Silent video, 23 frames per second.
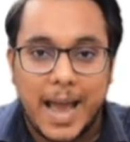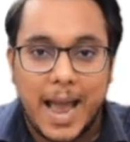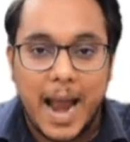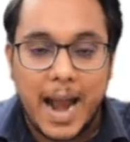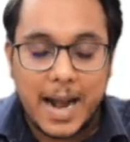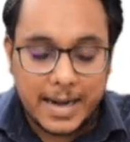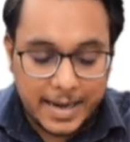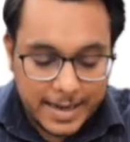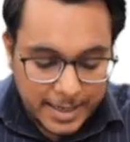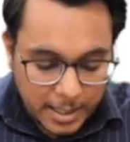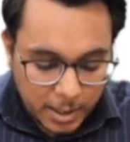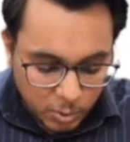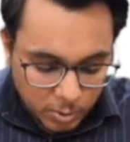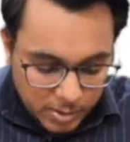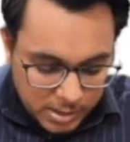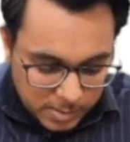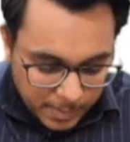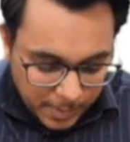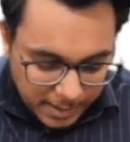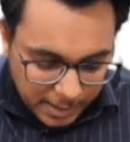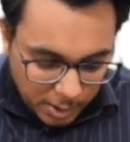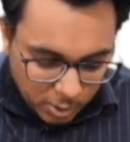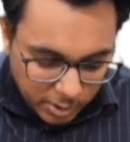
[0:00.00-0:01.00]
And into this
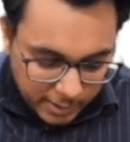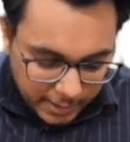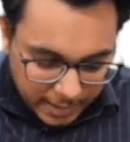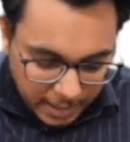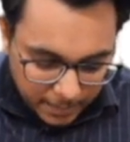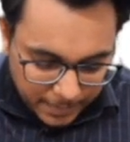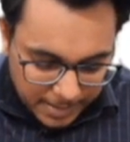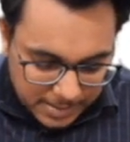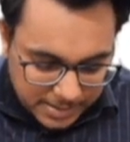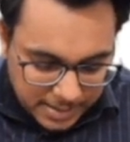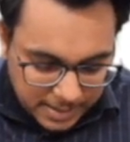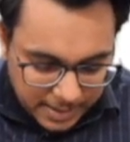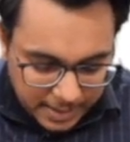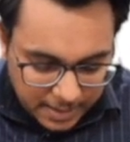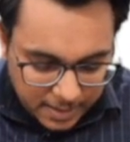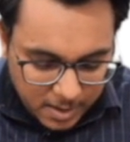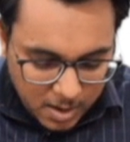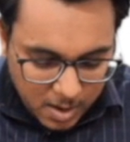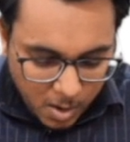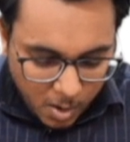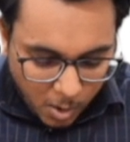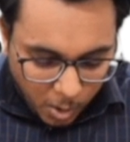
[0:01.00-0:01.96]
particular capacity,